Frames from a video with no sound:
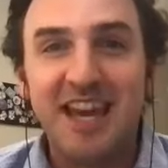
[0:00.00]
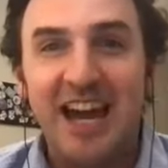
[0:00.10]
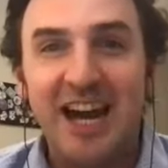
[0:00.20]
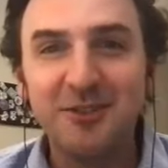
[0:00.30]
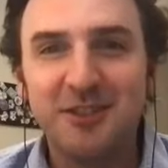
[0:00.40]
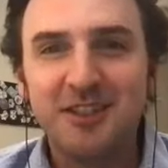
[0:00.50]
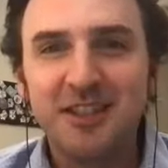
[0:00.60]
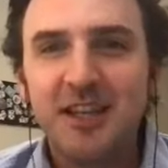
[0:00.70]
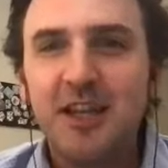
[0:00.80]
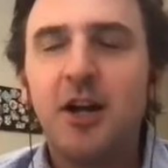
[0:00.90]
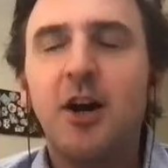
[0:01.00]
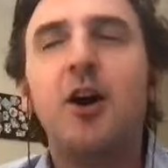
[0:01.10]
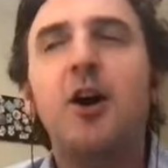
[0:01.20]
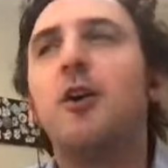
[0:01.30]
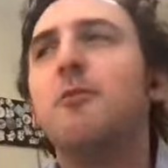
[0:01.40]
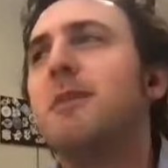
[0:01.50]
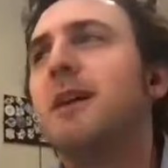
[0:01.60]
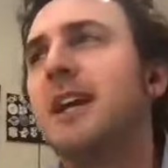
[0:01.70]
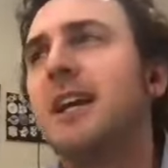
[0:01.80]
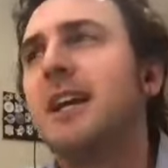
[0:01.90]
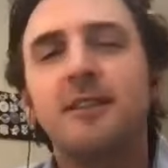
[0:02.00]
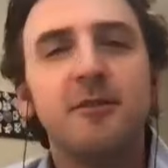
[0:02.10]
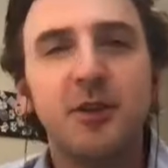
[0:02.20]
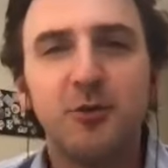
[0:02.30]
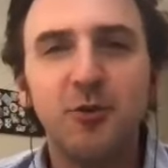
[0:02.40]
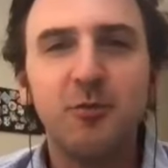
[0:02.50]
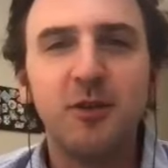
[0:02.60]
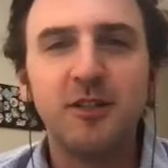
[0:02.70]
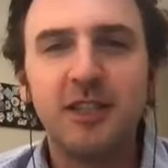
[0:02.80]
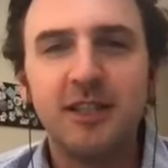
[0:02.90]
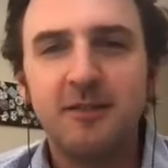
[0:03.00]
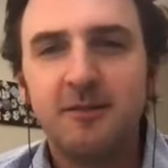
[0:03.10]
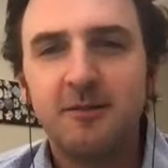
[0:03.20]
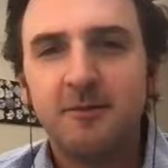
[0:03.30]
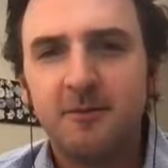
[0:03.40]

to, to the, the house. Home. Yes. Oh man, the groomer did.